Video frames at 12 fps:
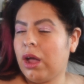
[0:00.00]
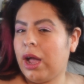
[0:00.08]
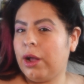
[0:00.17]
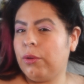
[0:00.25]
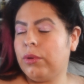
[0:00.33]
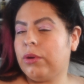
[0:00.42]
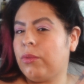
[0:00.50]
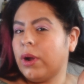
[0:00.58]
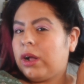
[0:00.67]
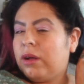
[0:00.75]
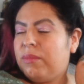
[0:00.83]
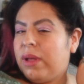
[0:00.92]
I would
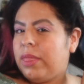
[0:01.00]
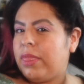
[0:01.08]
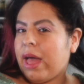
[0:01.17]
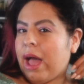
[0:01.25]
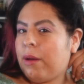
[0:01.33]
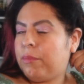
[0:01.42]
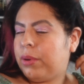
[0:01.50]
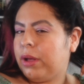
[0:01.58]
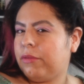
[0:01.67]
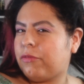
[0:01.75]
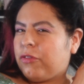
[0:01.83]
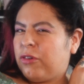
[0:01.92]
recommend that.
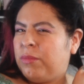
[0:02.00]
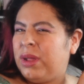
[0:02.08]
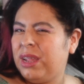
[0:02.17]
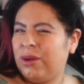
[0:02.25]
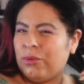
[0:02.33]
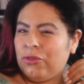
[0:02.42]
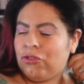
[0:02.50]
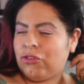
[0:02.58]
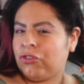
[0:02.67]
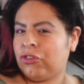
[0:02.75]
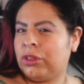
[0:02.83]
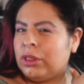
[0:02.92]
But for me, it was
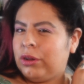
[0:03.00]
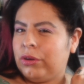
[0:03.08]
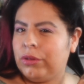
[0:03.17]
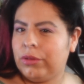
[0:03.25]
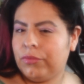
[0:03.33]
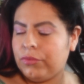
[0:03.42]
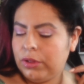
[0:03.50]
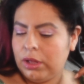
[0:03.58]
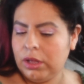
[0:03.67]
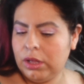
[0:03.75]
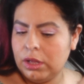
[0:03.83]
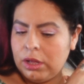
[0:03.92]
just a little
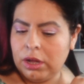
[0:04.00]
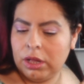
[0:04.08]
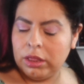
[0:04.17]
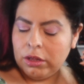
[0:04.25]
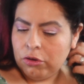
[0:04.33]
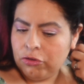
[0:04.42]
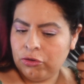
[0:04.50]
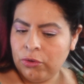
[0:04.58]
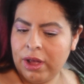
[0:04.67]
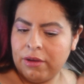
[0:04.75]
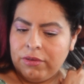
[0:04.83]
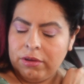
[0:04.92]
too
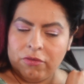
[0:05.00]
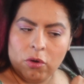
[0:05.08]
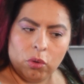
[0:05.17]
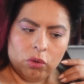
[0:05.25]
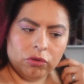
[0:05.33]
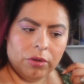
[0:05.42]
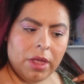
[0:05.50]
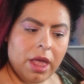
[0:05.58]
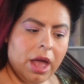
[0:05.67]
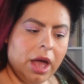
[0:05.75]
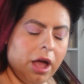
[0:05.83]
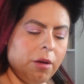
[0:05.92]
heavy of a hold.
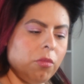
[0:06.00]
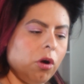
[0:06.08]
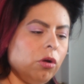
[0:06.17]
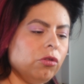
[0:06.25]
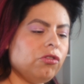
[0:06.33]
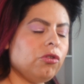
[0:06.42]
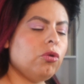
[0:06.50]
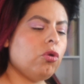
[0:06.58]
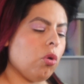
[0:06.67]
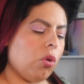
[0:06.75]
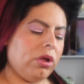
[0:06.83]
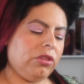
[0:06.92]
I'm also
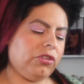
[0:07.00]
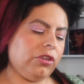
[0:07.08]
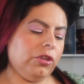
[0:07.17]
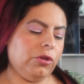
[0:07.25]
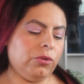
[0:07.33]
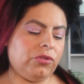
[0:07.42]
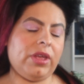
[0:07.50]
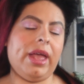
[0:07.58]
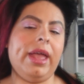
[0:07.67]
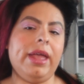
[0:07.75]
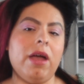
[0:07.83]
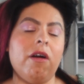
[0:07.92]
going to use
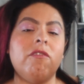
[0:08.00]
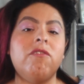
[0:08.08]
a